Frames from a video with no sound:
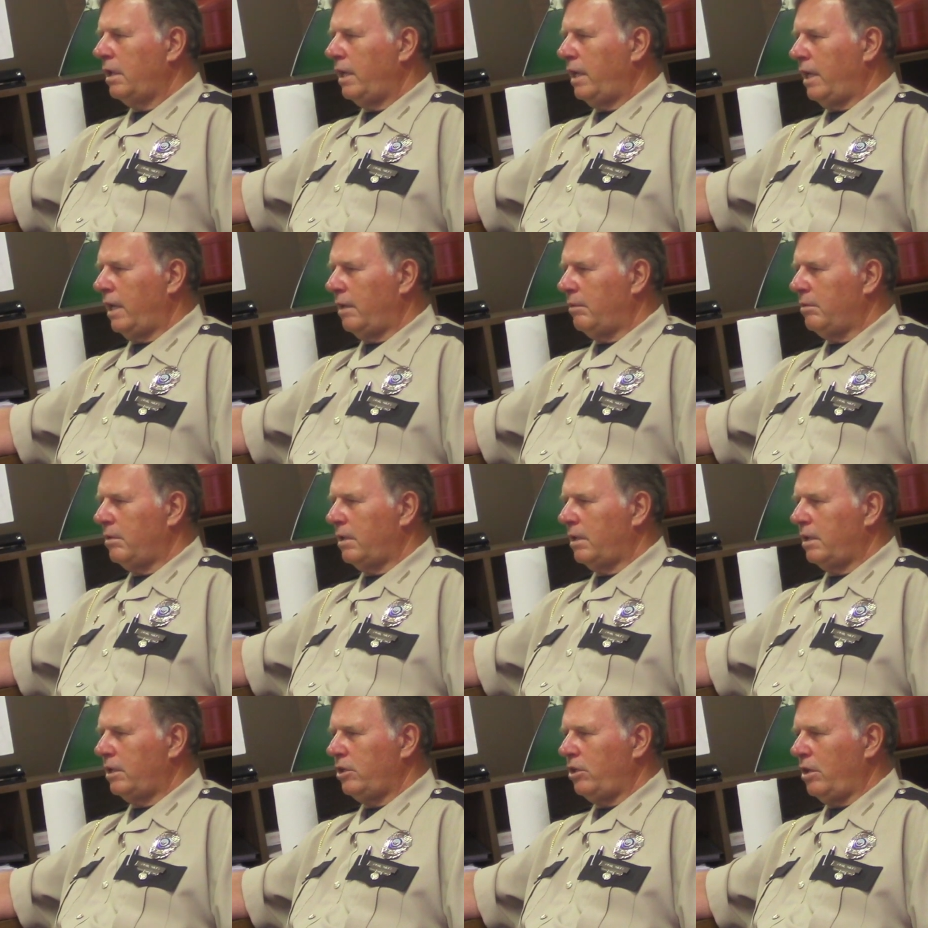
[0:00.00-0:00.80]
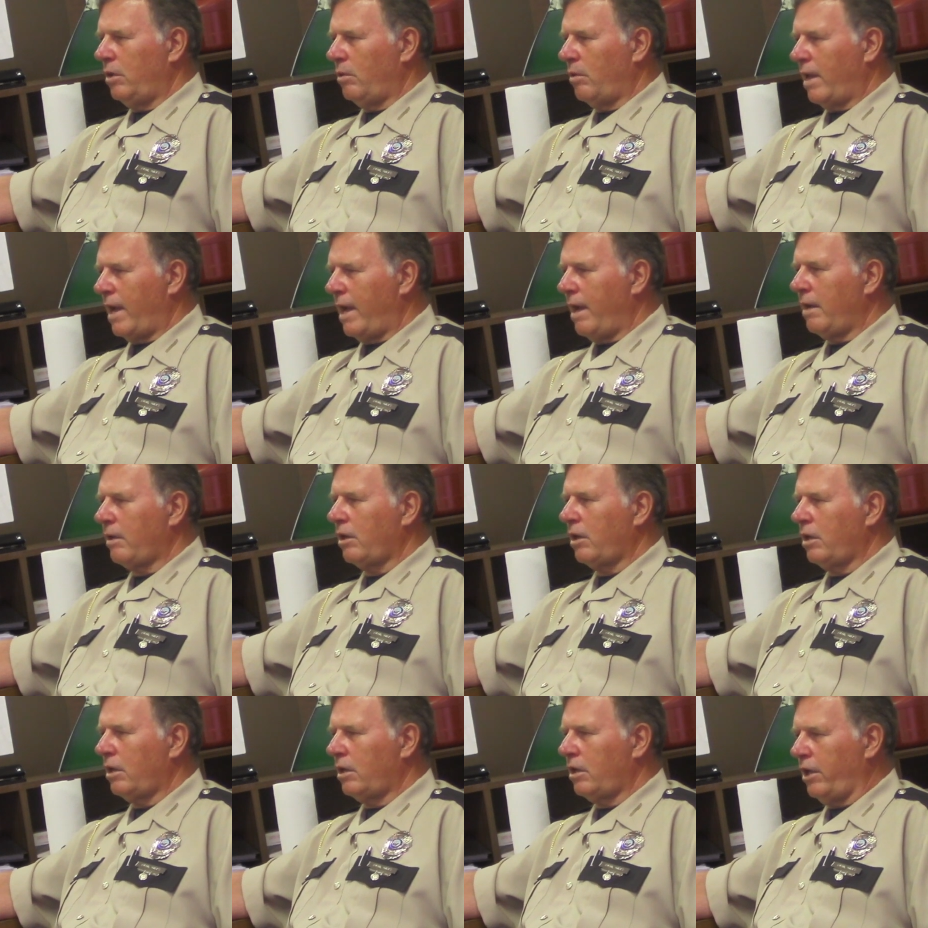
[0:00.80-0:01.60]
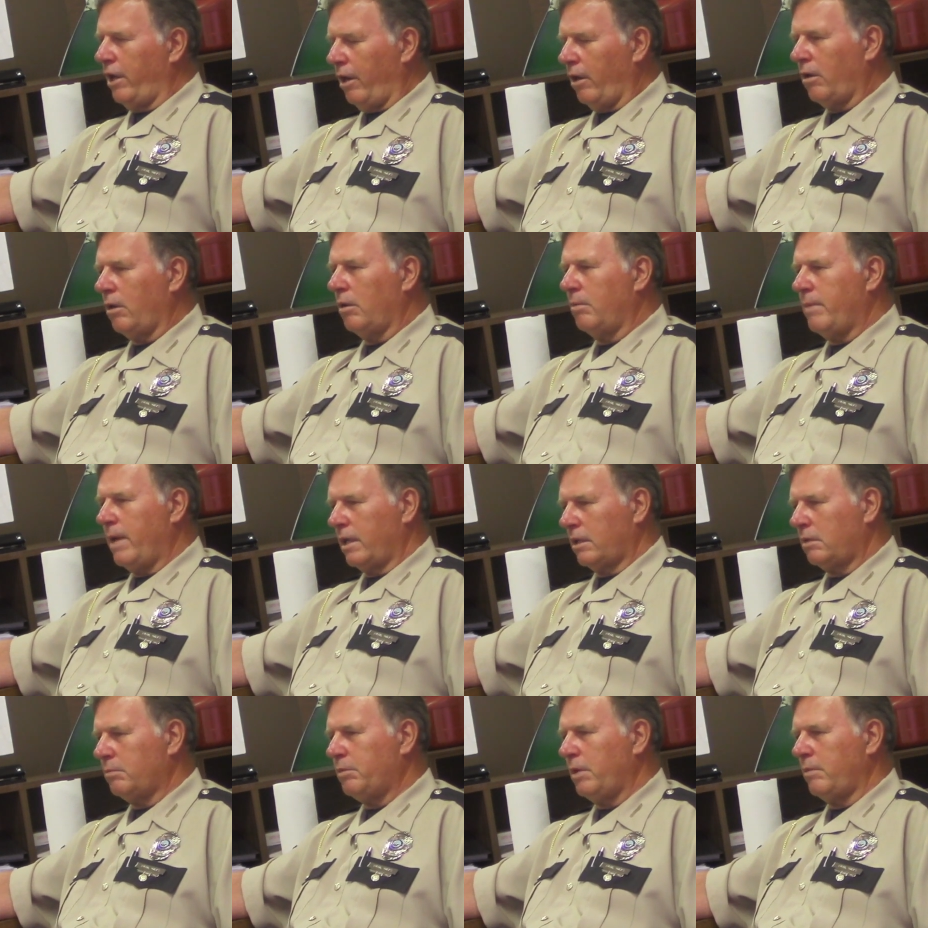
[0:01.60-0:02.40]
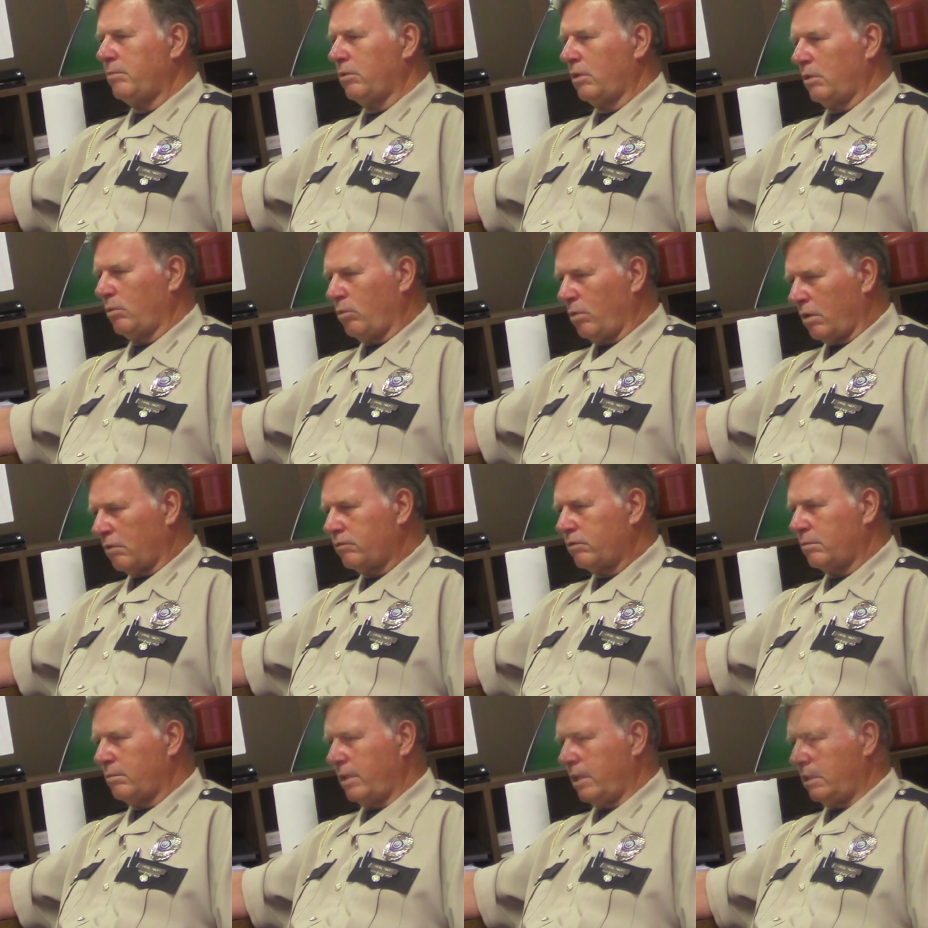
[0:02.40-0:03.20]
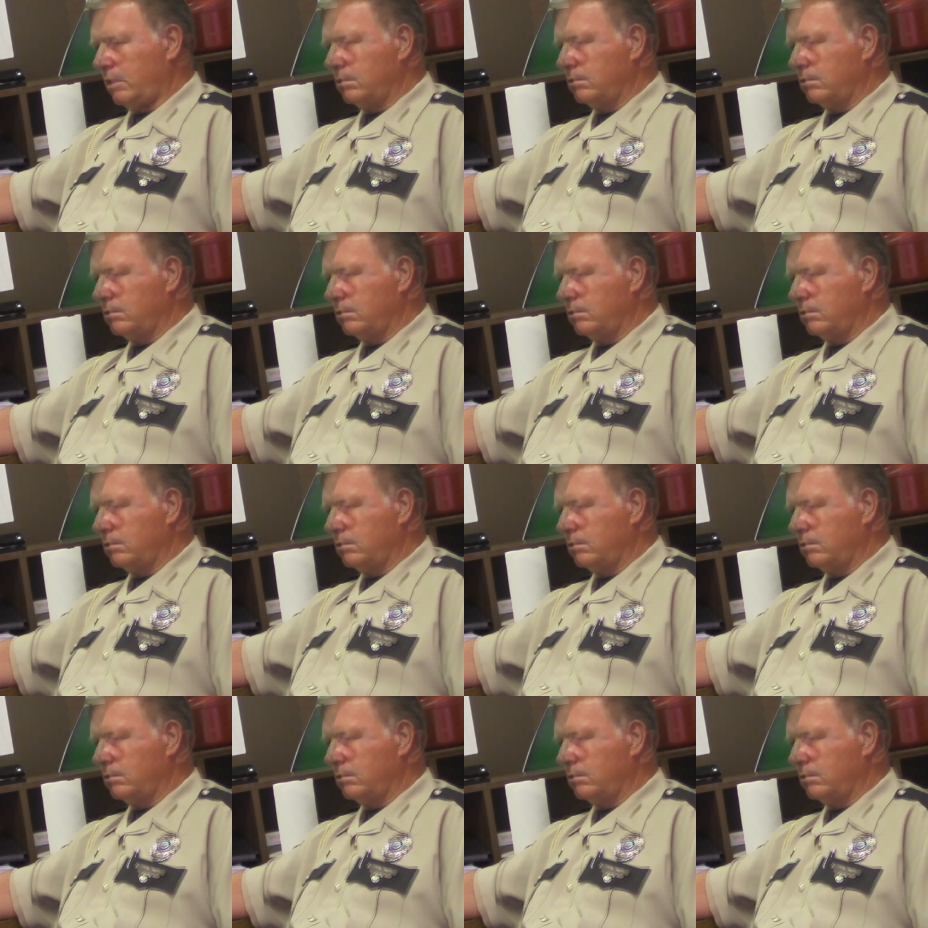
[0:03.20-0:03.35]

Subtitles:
and I care about the people that work for me.